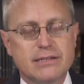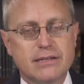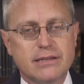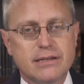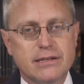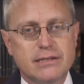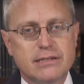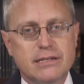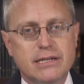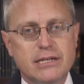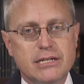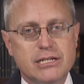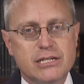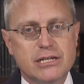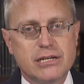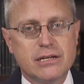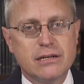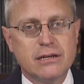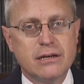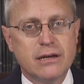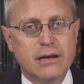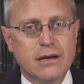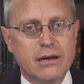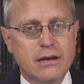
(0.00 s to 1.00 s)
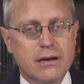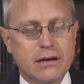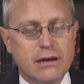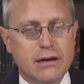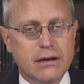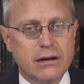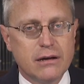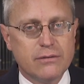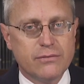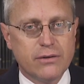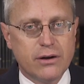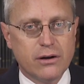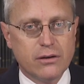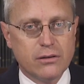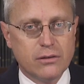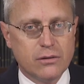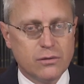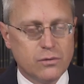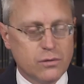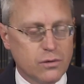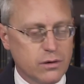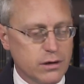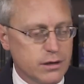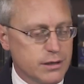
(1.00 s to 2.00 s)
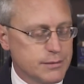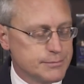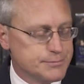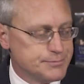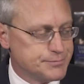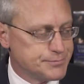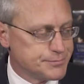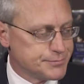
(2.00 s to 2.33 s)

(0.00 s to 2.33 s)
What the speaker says: and the teaching of our Lord.